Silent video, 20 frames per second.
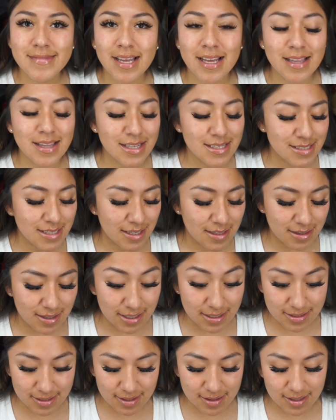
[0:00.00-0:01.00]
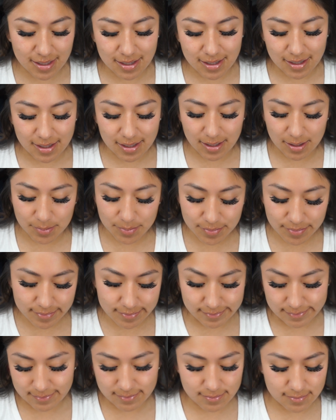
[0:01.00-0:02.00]
At least I like to think I am.
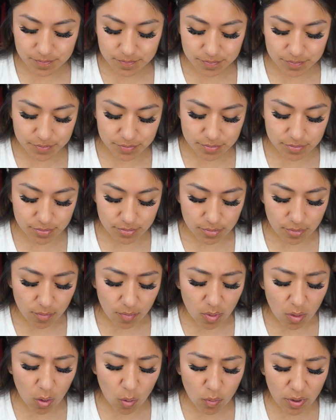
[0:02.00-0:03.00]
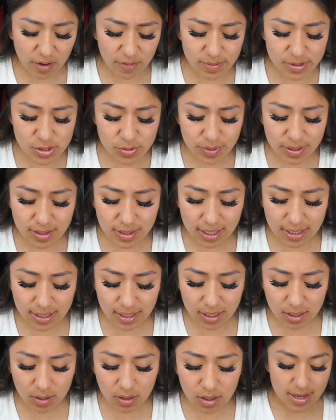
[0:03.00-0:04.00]
What I've been doing
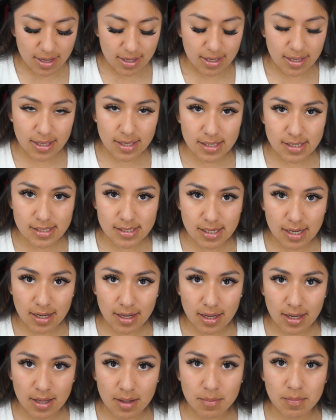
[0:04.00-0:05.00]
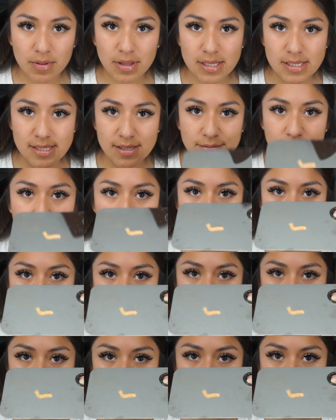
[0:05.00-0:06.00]
lately is I placed a
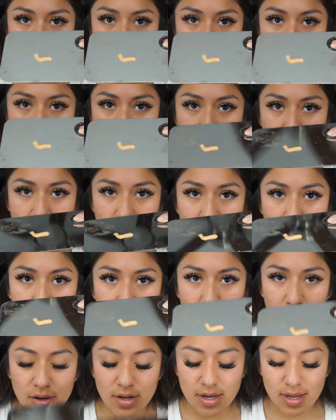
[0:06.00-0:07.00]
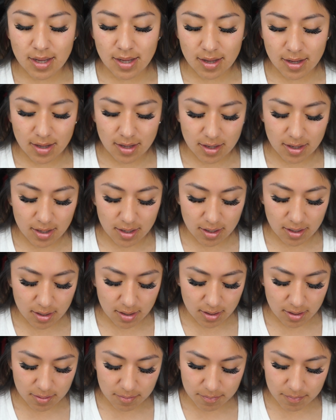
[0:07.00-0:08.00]
foundation on a
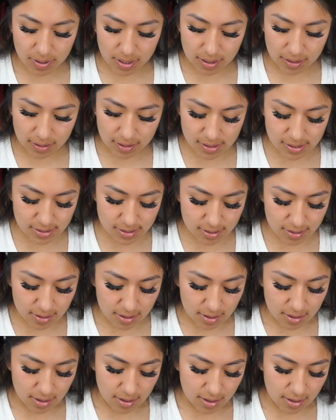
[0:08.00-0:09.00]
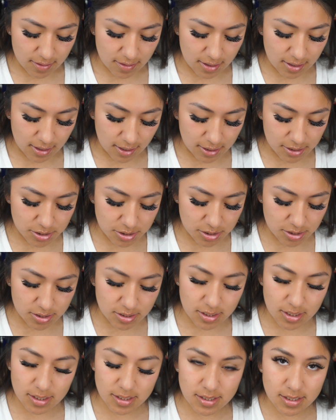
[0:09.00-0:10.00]
palette and then I
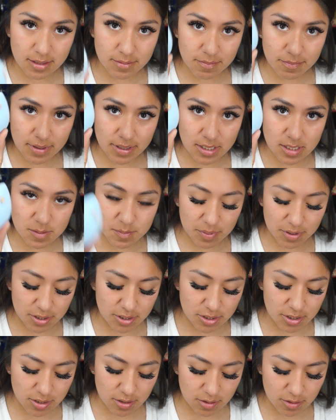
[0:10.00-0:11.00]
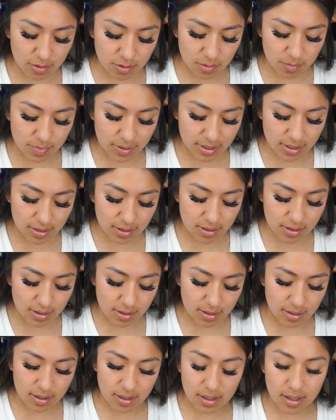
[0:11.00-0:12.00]
just dip my sponge in a little bit
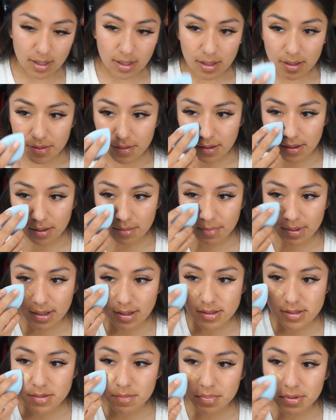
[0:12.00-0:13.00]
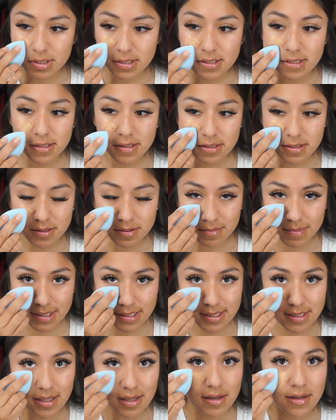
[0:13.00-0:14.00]
and then I begin to press it into my
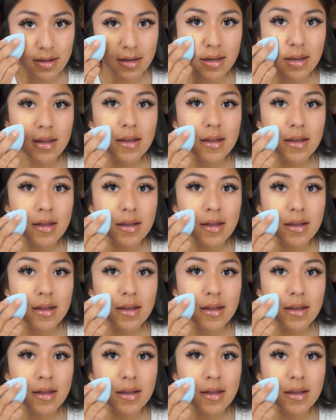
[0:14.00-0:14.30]
skin.